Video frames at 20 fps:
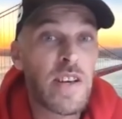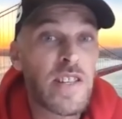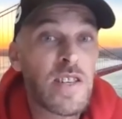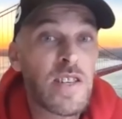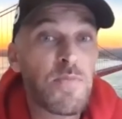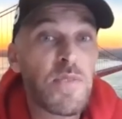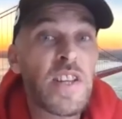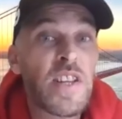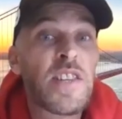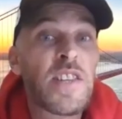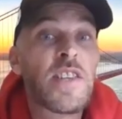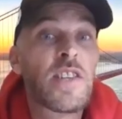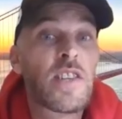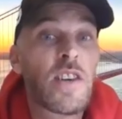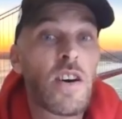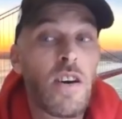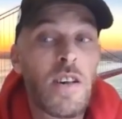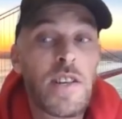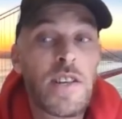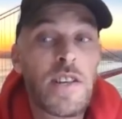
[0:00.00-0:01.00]
It's
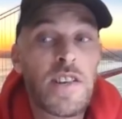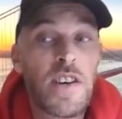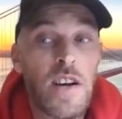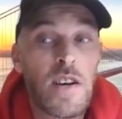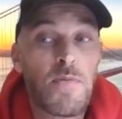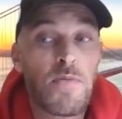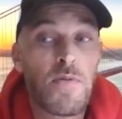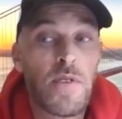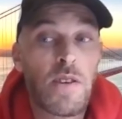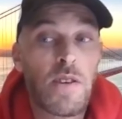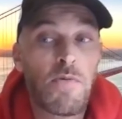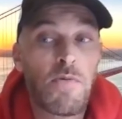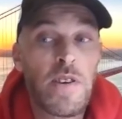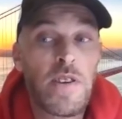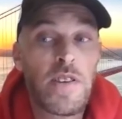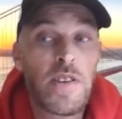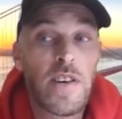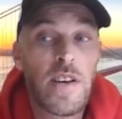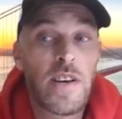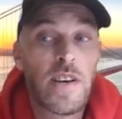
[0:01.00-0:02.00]
called the diet break, where you
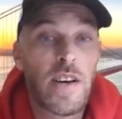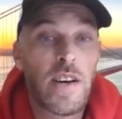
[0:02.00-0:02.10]
take